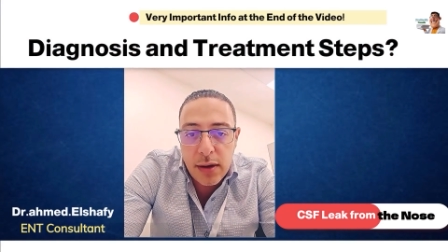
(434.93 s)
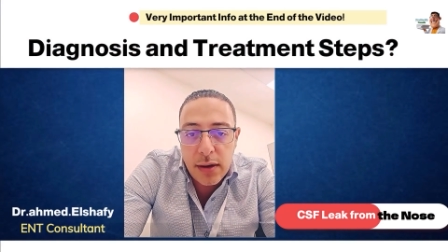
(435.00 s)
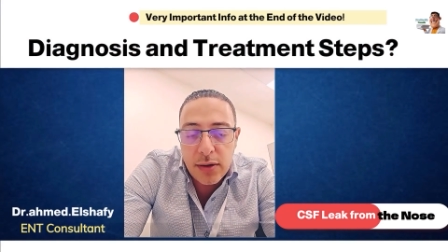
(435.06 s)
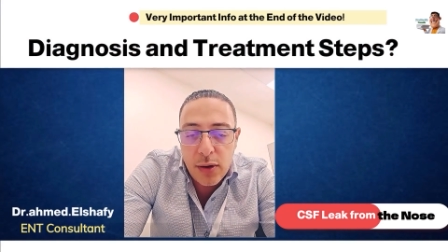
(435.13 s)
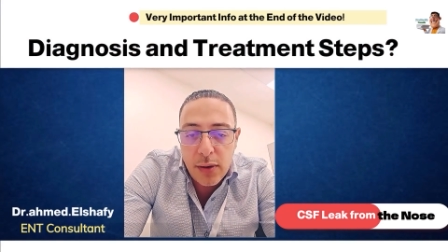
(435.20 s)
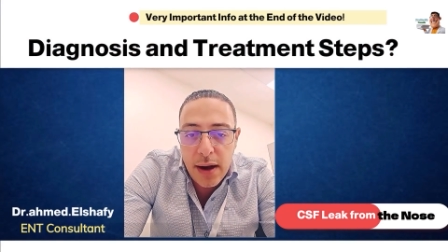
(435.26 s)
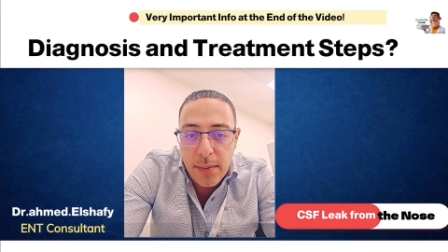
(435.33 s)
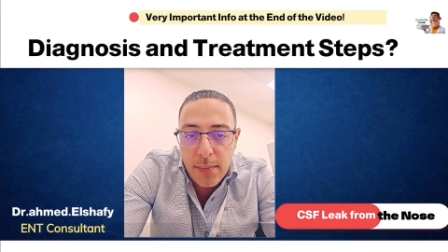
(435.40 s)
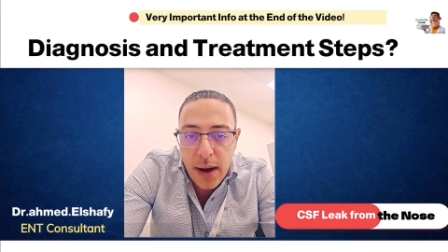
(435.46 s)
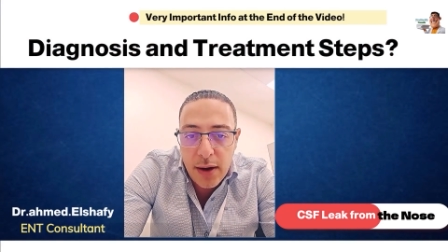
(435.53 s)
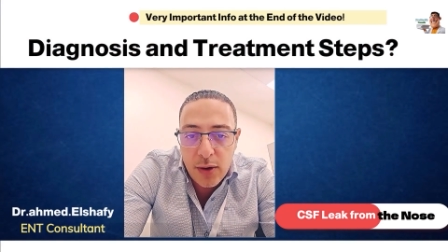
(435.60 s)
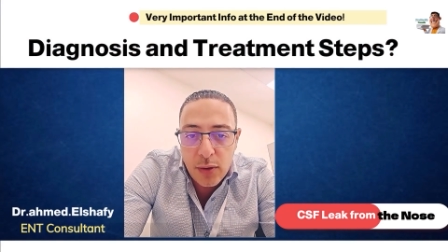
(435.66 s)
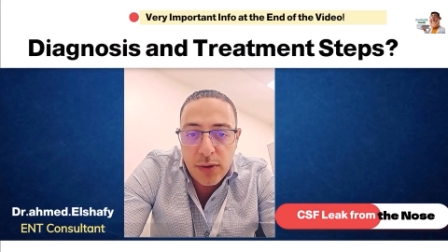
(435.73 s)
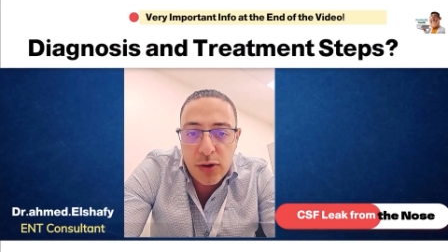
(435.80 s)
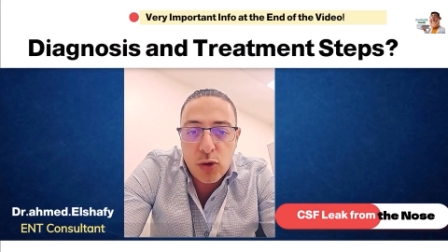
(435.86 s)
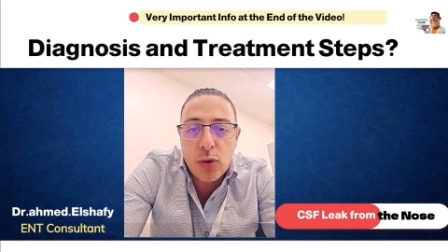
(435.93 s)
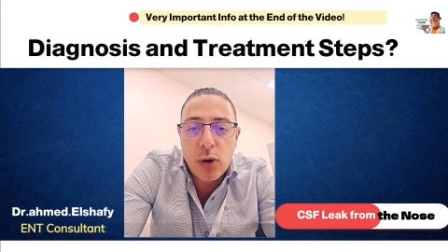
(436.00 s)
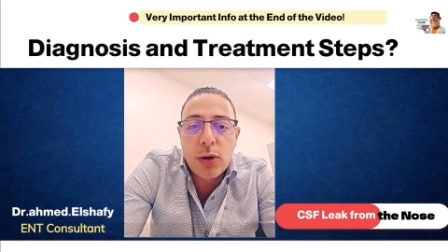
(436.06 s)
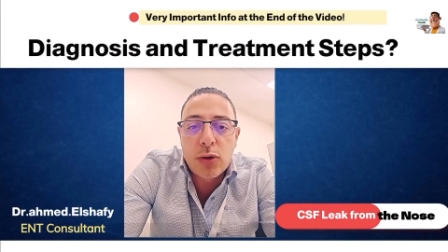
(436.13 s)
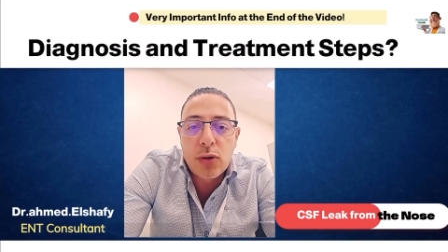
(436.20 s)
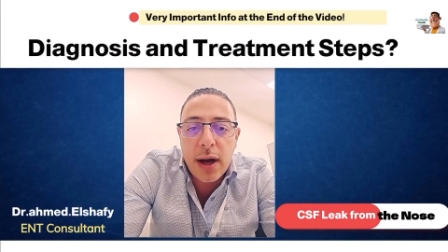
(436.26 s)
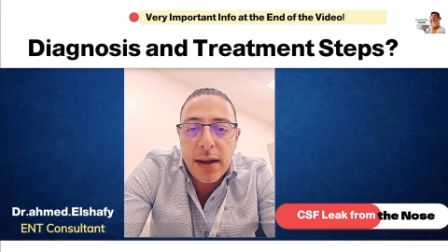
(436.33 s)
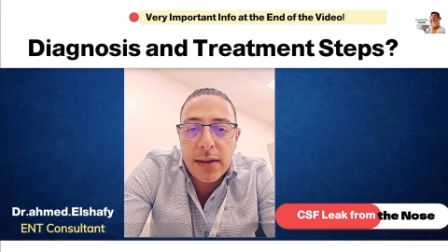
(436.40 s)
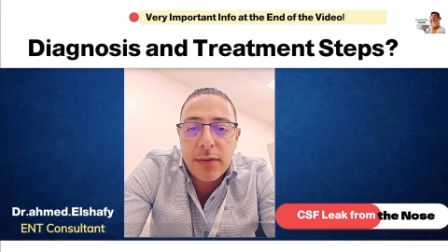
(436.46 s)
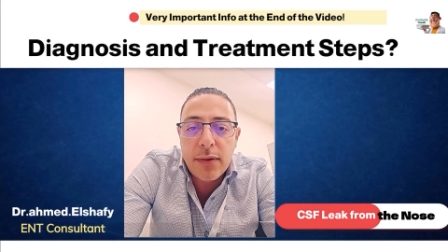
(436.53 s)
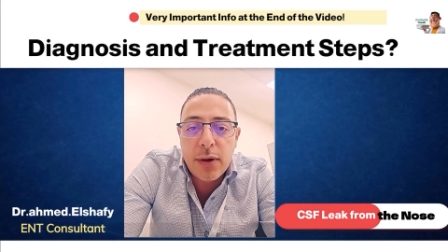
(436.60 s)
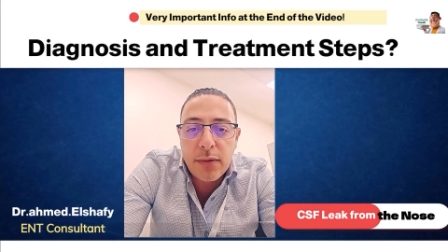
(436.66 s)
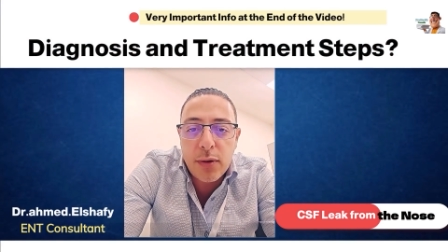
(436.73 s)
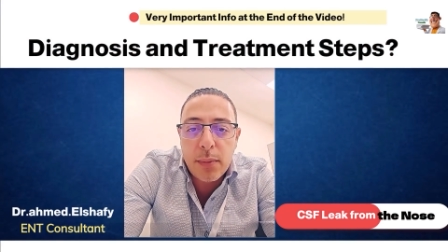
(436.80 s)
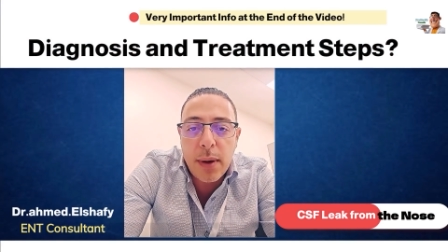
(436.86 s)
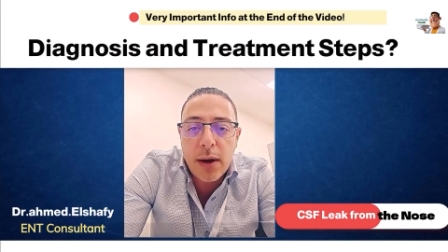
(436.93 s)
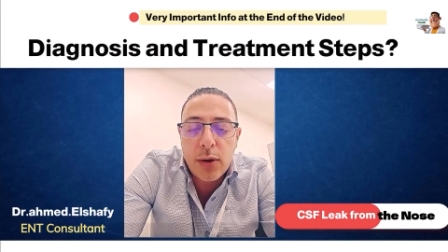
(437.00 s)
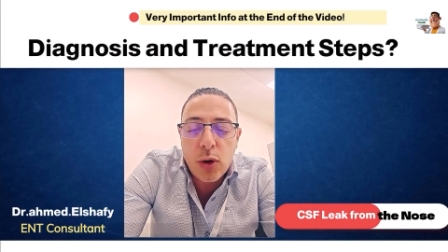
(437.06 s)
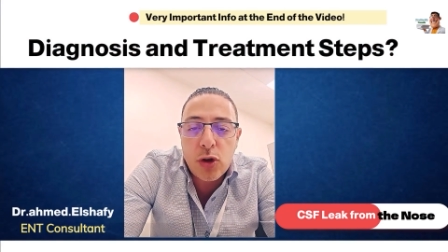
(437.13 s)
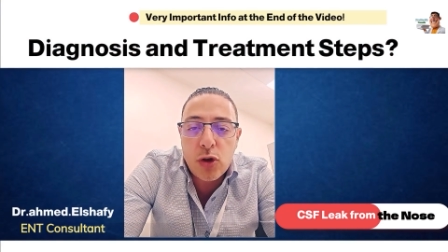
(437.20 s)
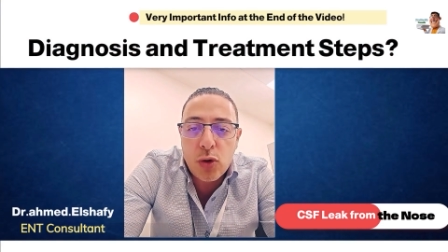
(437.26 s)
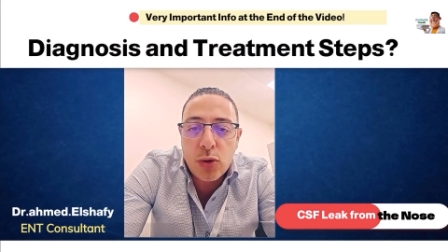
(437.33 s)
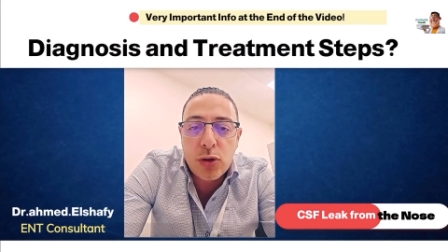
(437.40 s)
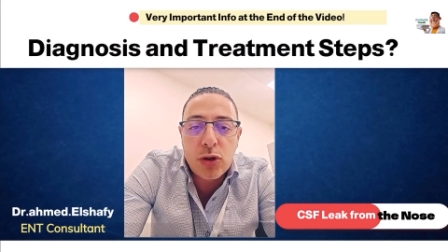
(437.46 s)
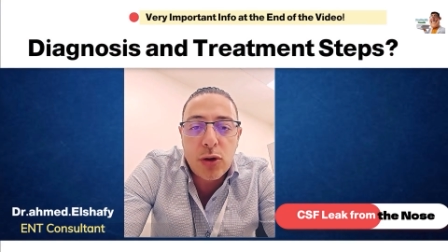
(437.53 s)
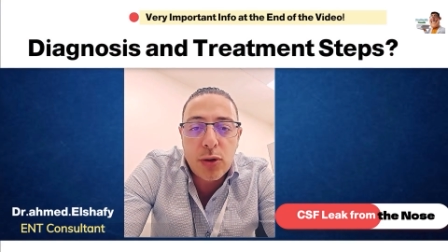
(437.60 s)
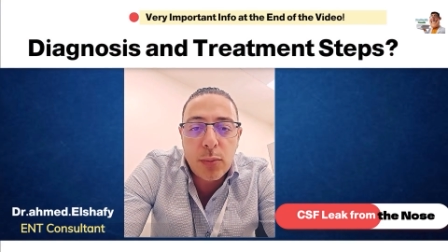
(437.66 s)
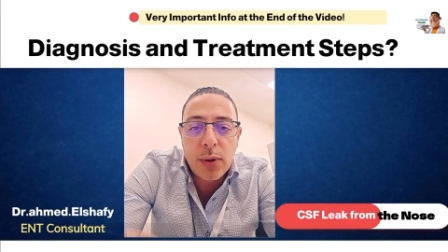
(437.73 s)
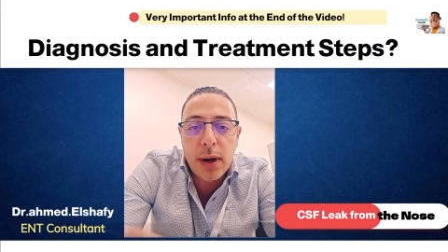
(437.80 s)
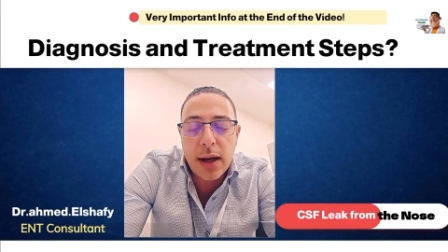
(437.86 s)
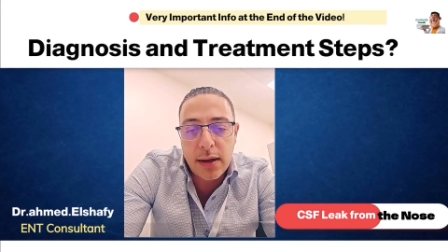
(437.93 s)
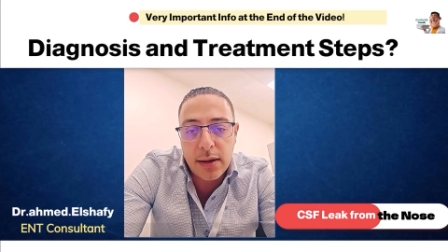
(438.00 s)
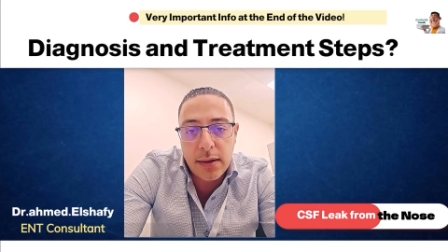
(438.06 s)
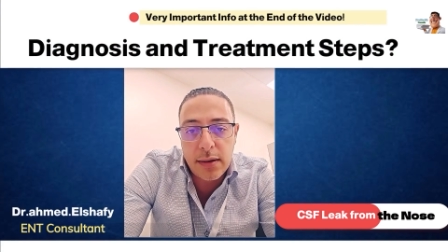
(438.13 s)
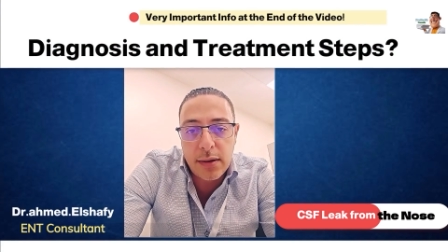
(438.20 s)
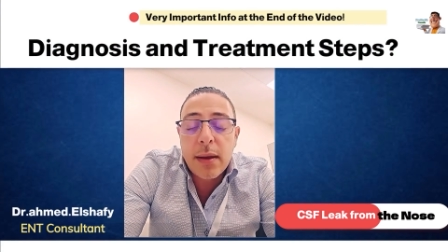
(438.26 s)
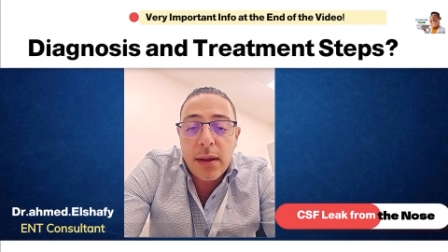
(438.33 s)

so that microbes do not transfer from our nostrils to the brain.